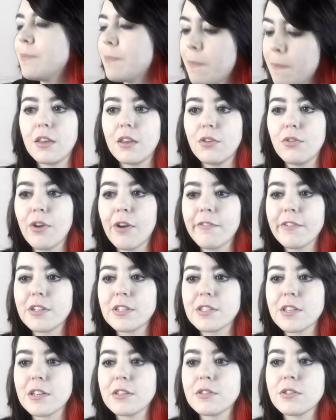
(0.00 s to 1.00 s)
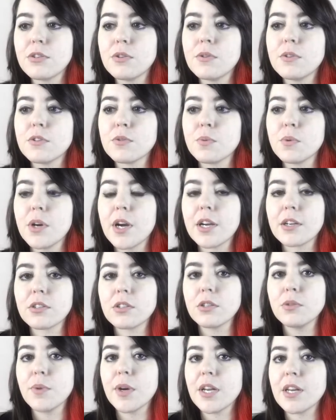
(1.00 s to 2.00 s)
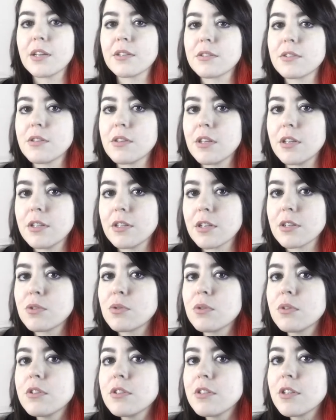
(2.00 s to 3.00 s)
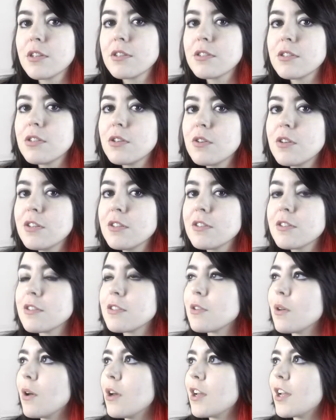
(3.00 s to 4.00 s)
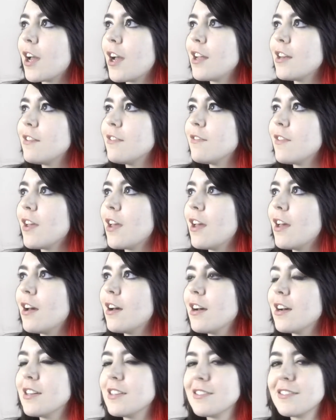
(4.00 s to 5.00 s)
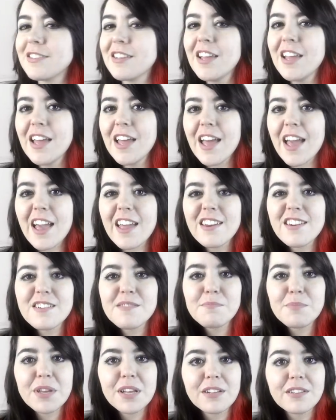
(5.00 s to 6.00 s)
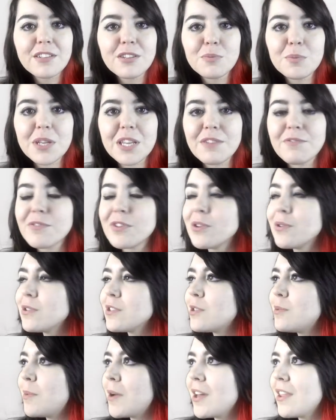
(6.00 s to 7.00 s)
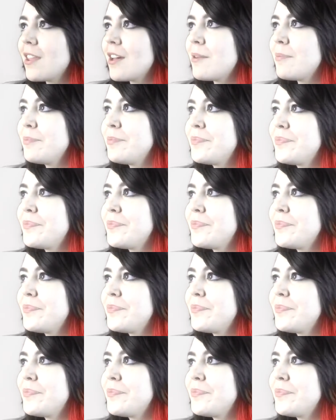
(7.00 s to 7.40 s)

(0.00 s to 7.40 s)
The graphic design students were actually right next to the industrial design students, so I kind of uh, ended up being a little bit influenced by them.